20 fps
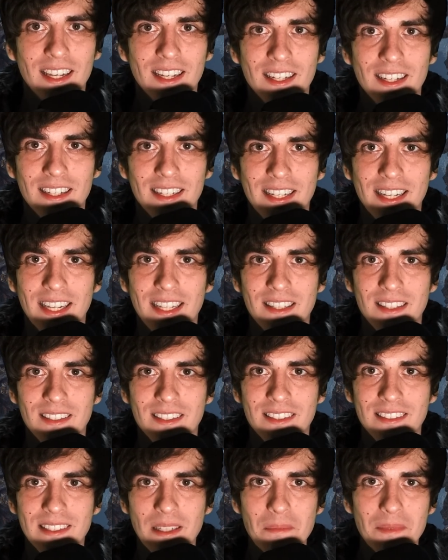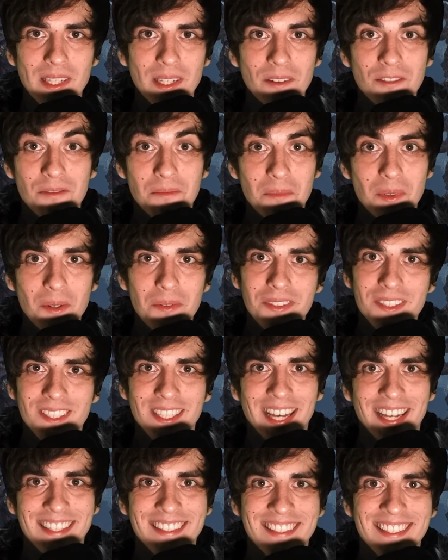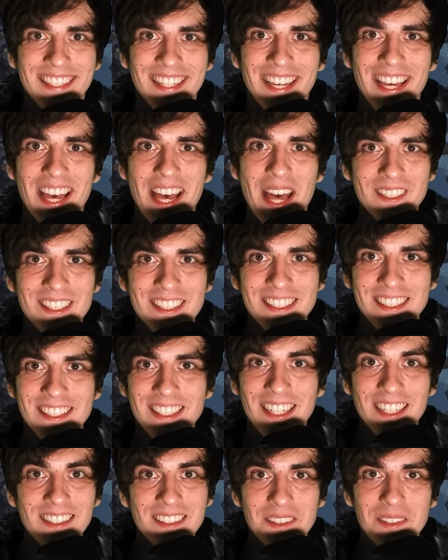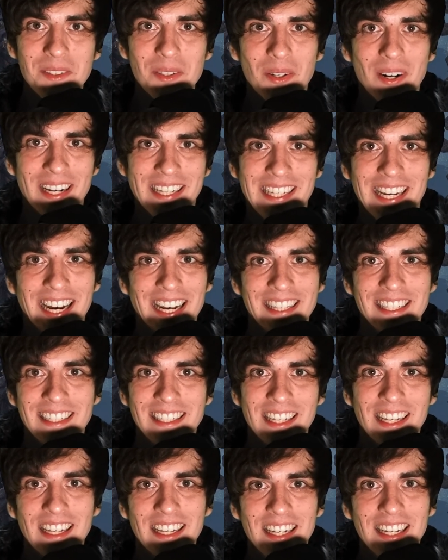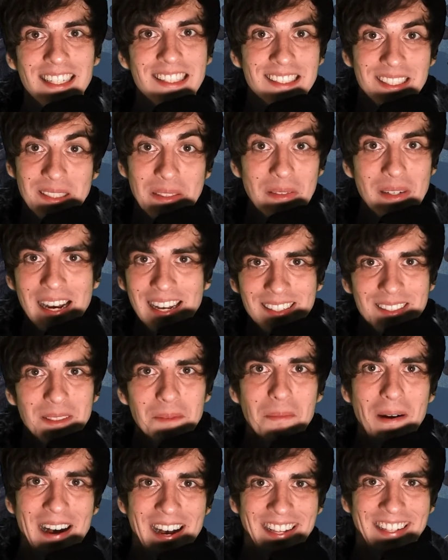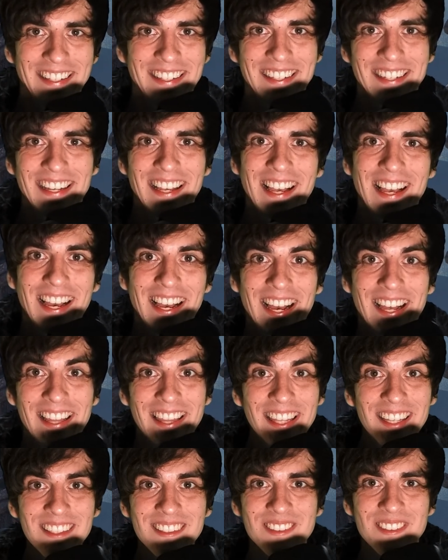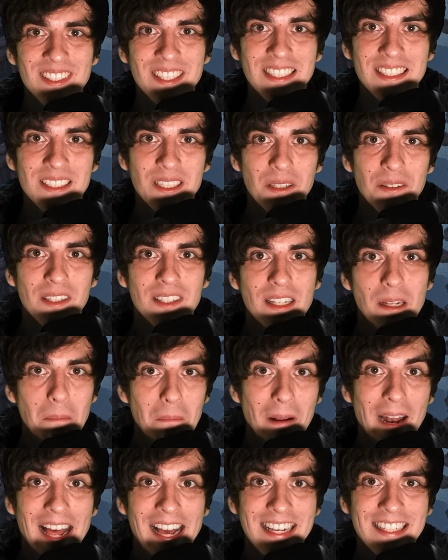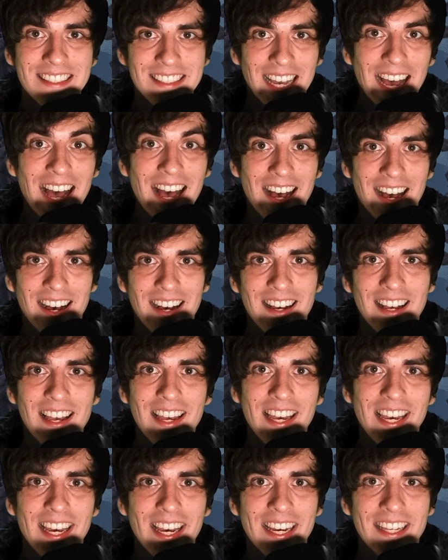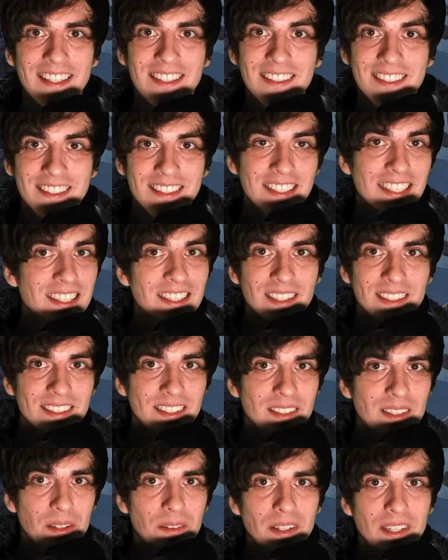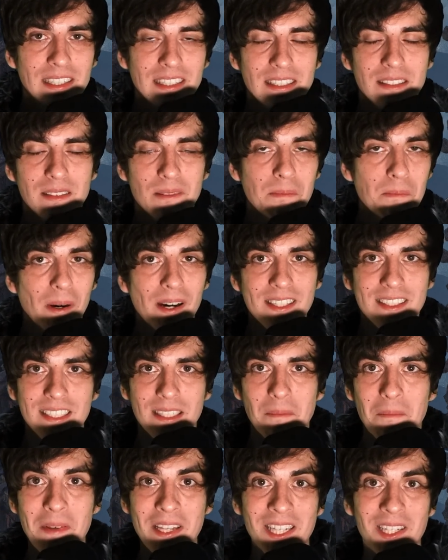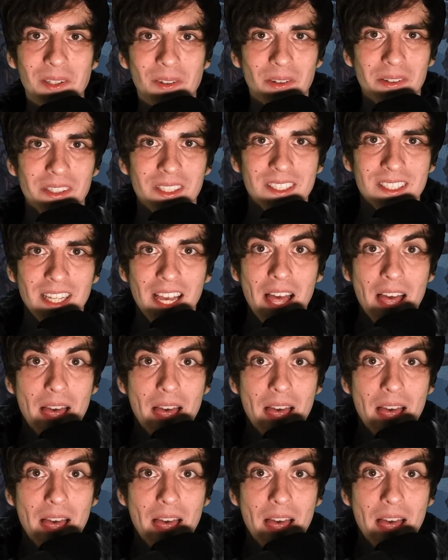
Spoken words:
and the same kind of moveset, but it's not an Uragaan. It's a Radobaan, and this one is covered in black tar, and it doesn't cover its body in minerals,